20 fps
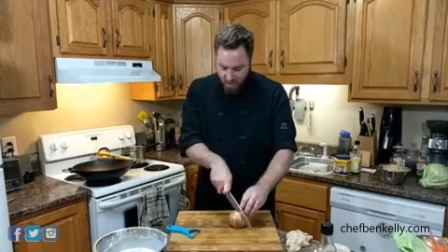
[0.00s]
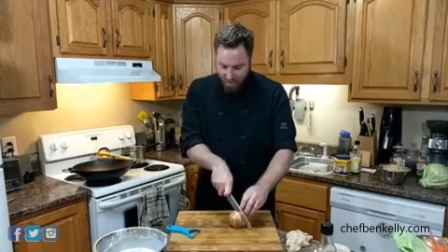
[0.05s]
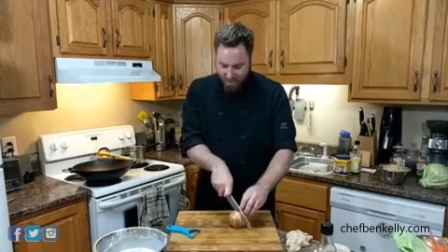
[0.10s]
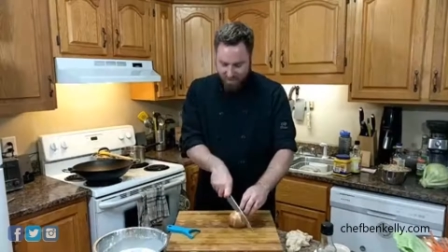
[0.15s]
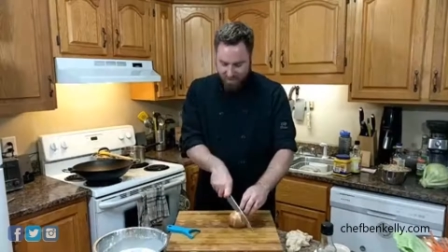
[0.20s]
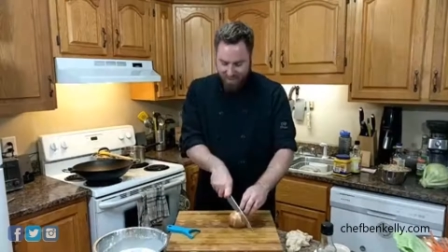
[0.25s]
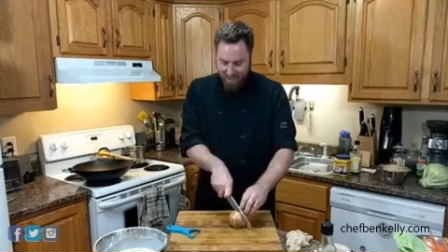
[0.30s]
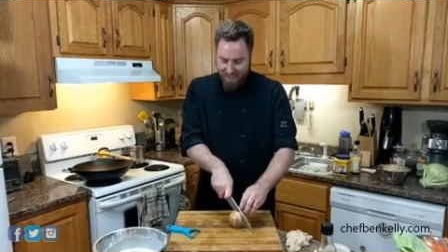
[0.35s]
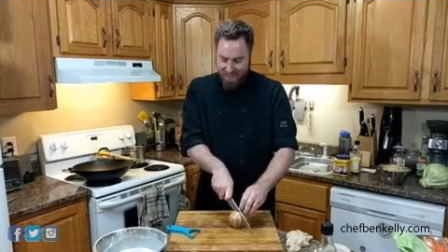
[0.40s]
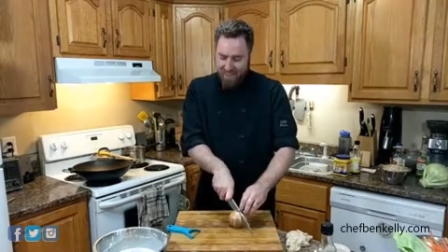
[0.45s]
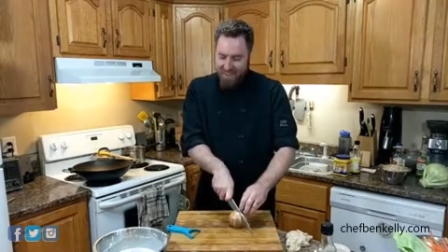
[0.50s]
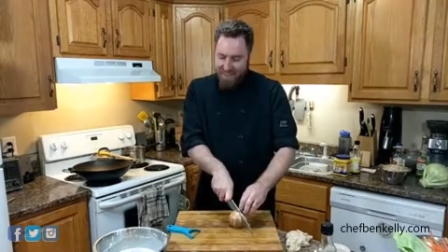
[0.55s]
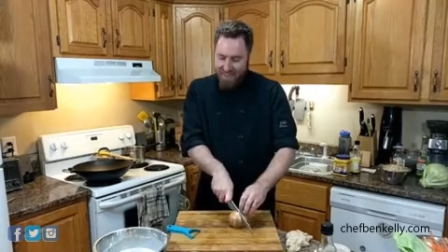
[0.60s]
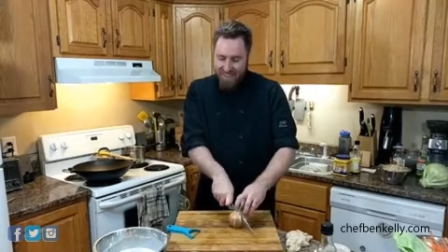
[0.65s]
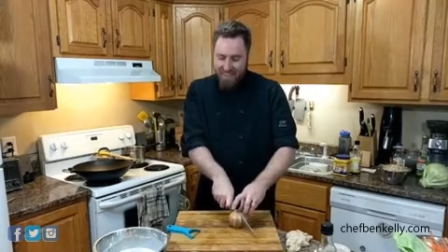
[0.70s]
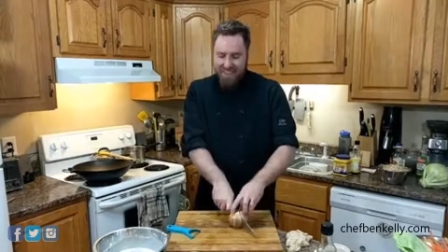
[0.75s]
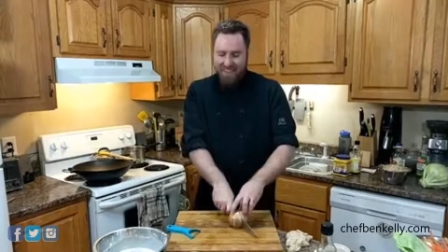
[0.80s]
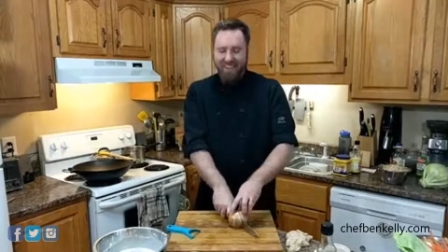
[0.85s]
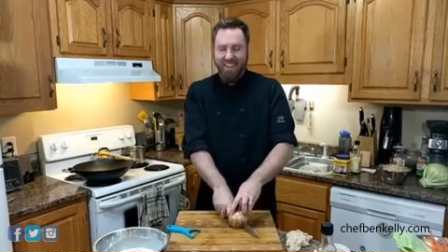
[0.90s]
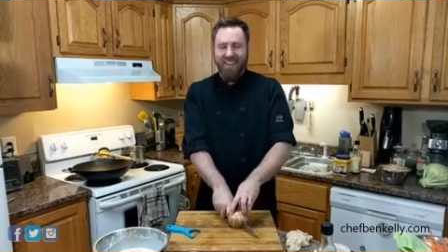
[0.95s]
Because that
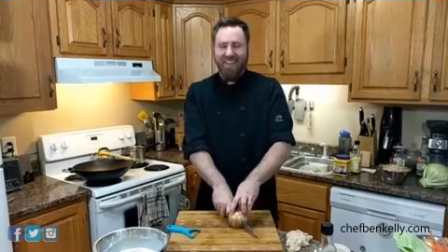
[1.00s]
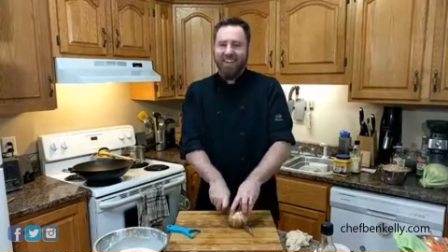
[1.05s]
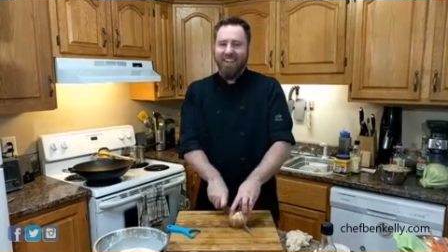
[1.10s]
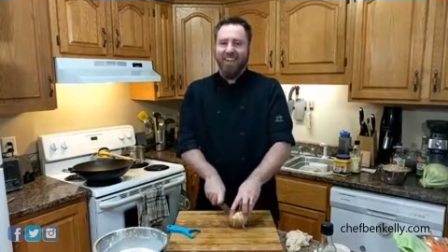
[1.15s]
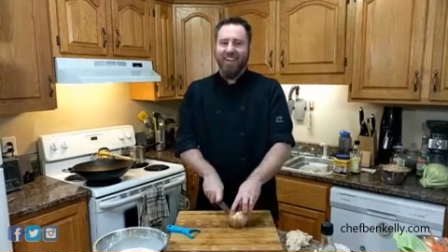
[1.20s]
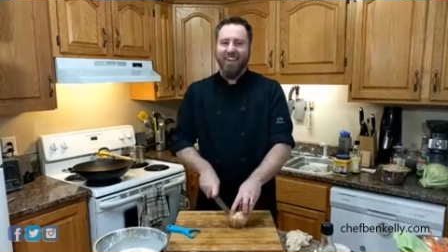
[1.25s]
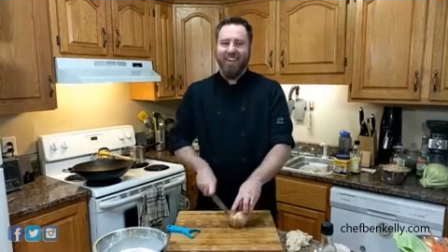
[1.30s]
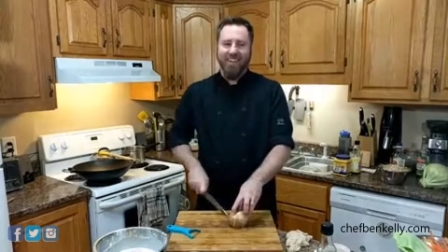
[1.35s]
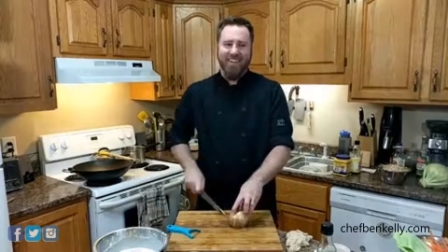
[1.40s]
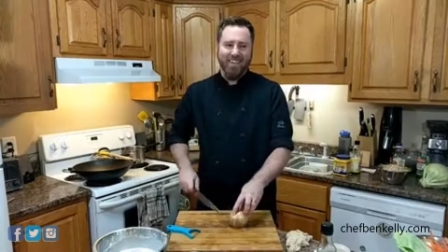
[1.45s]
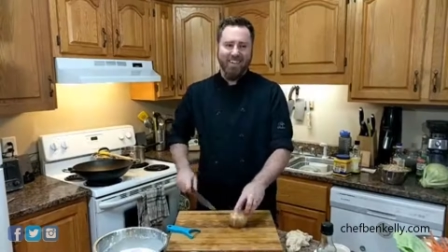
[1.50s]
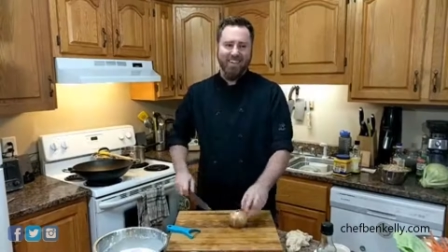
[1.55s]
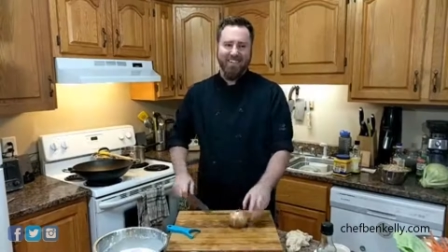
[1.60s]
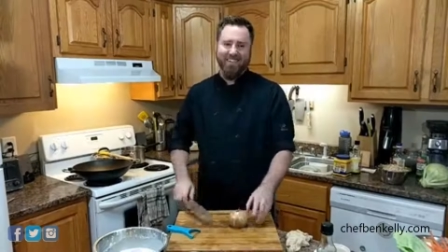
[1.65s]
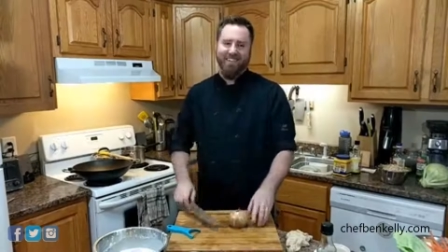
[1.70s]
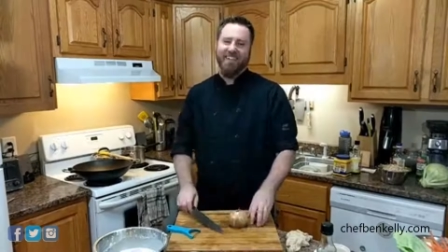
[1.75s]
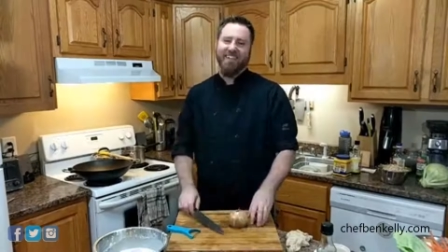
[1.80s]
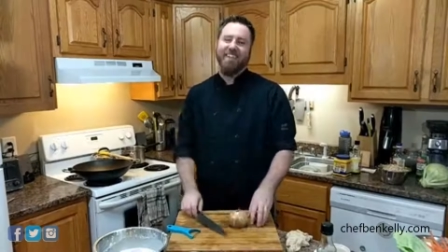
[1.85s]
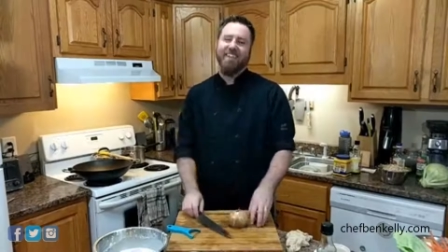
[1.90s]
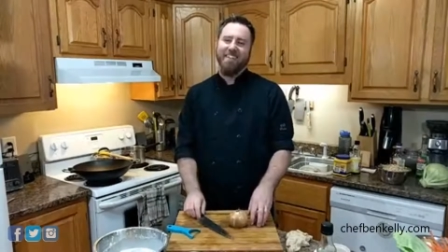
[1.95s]
carrot
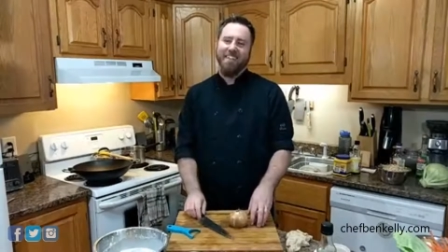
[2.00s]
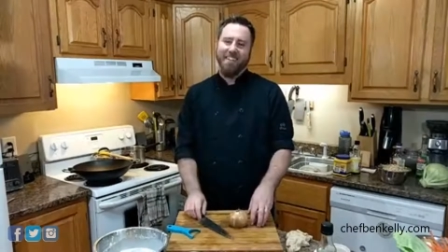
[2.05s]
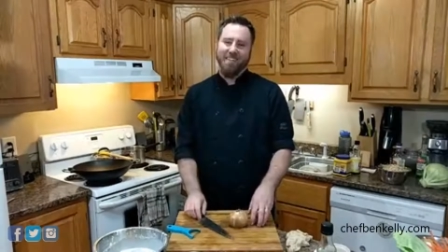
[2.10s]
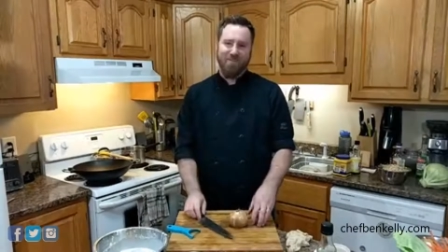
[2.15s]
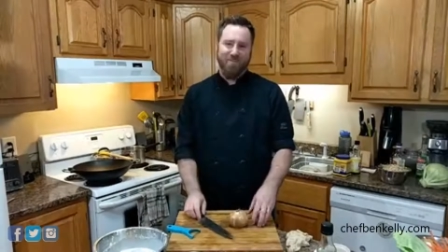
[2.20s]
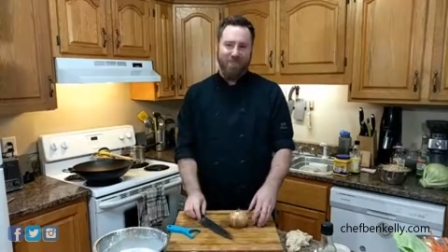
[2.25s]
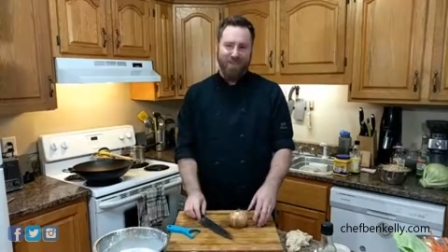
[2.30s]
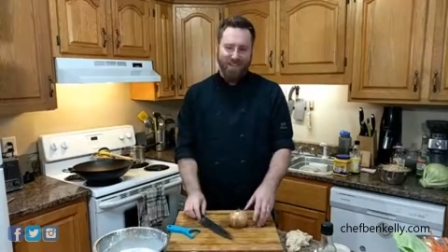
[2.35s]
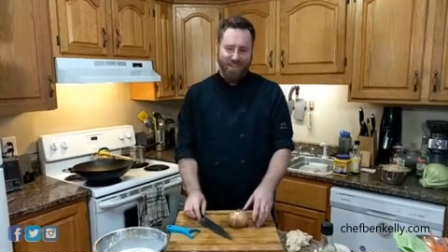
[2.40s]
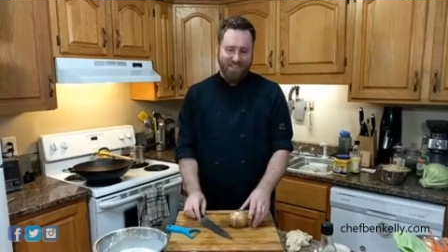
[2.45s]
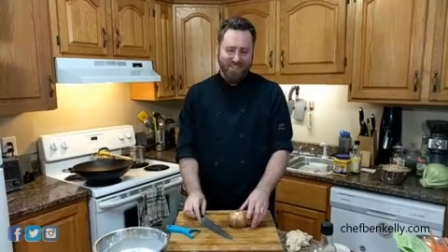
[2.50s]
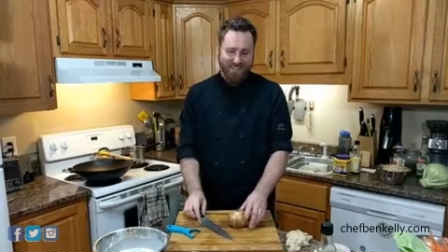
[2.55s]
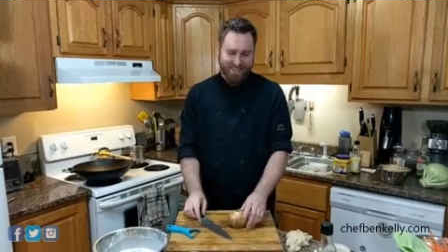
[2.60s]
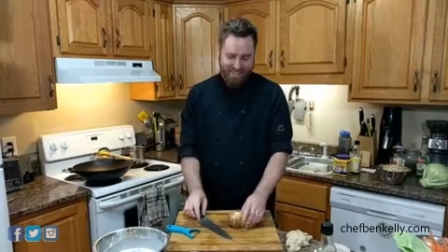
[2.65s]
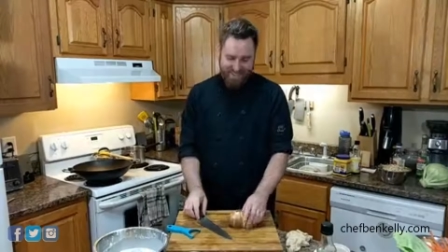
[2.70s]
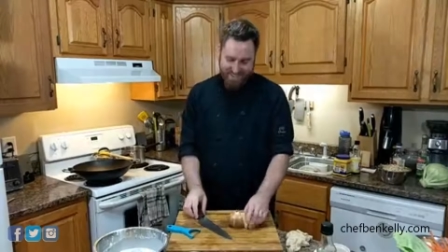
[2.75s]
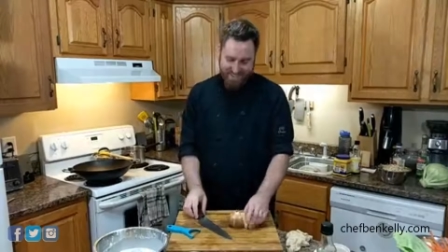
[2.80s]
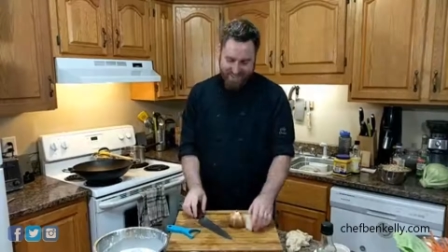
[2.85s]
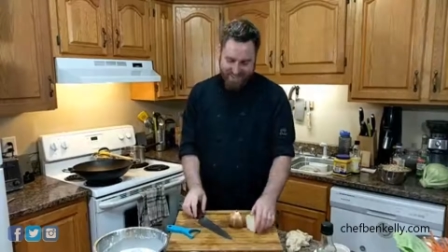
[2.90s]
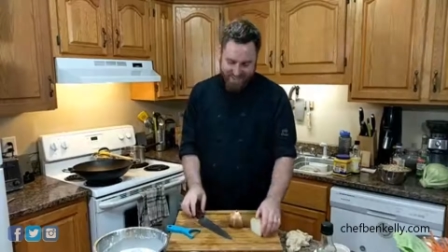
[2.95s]
is really
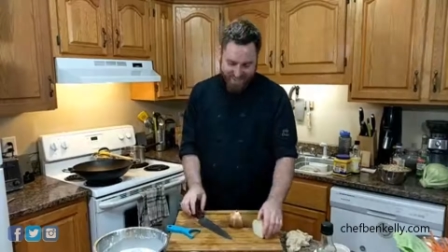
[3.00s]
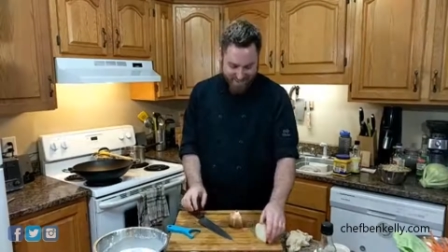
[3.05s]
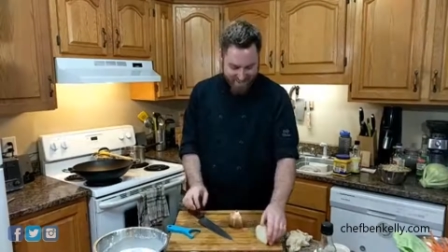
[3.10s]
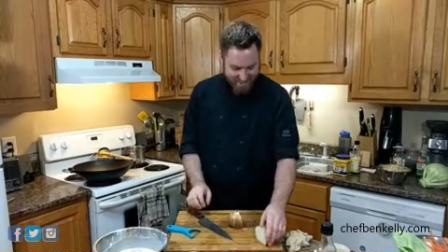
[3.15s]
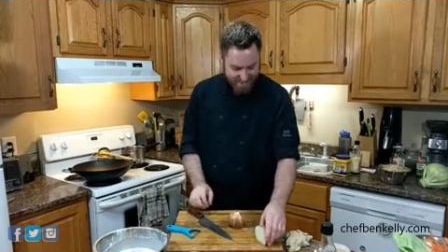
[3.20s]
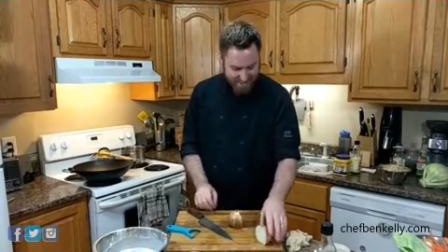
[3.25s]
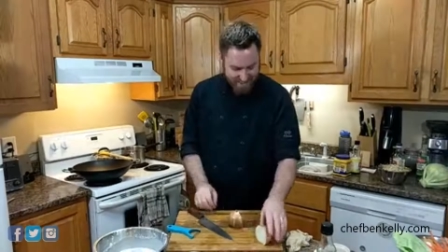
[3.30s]
spicy.